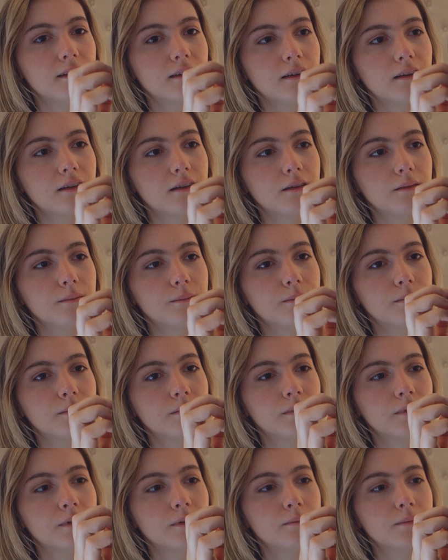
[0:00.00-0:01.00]
and
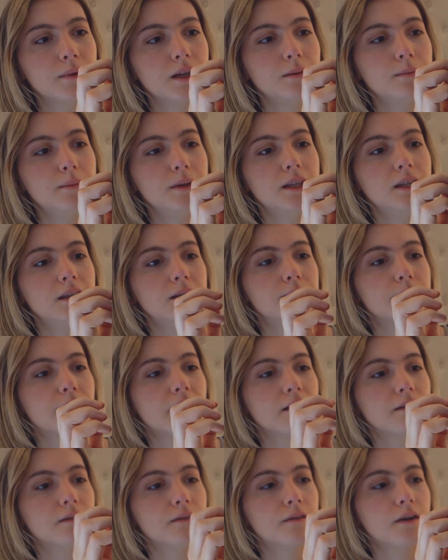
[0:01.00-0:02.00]
maybe
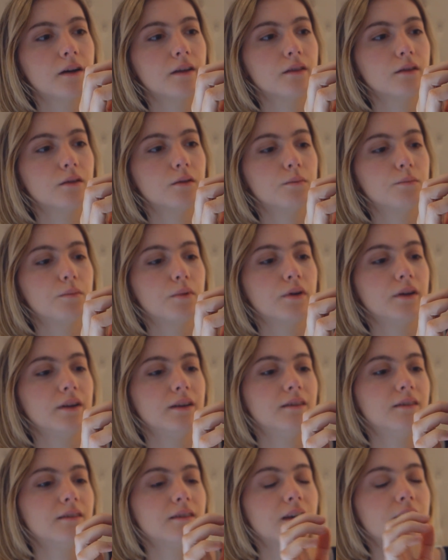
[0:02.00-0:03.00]
my father bought
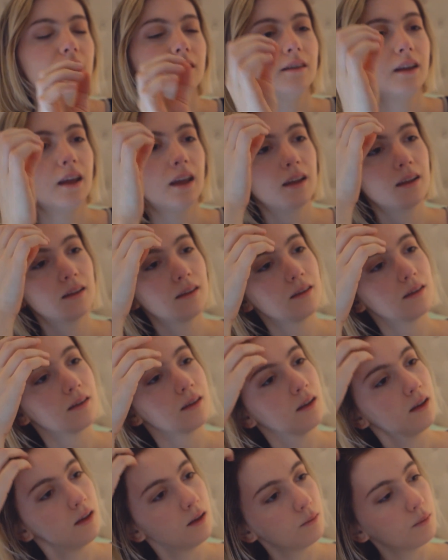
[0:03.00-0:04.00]
it second-hand
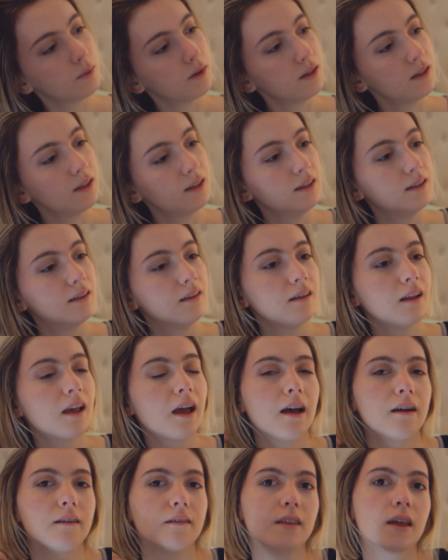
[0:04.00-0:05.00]
when he didn't
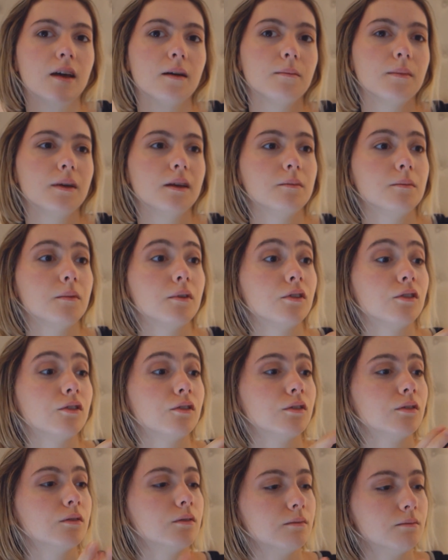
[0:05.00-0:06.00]
have that
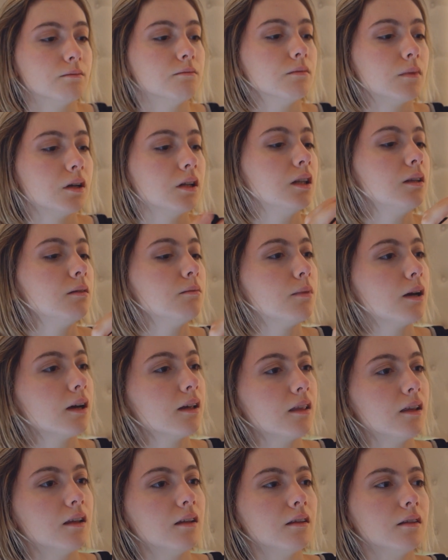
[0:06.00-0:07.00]
much money
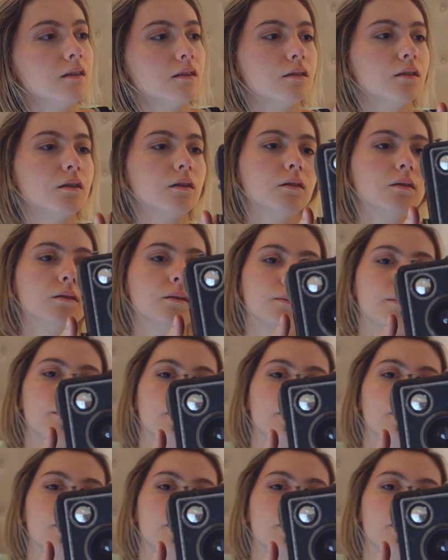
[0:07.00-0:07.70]
back then, so